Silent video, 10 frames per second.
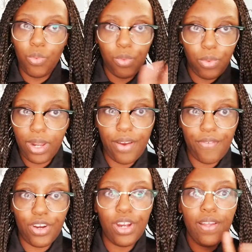
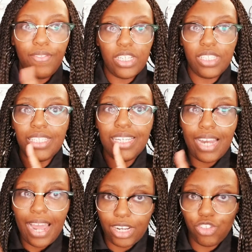whatever. This is
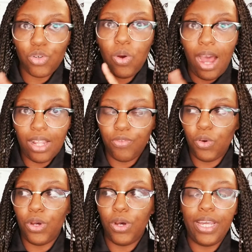natural olive
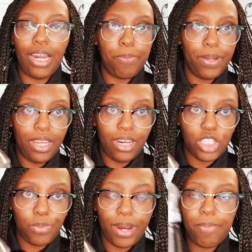oil, and I put it in a
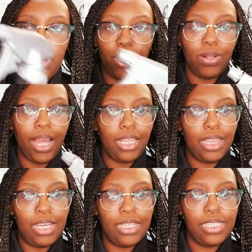spray bottle like
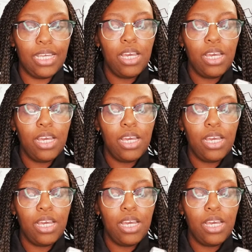this,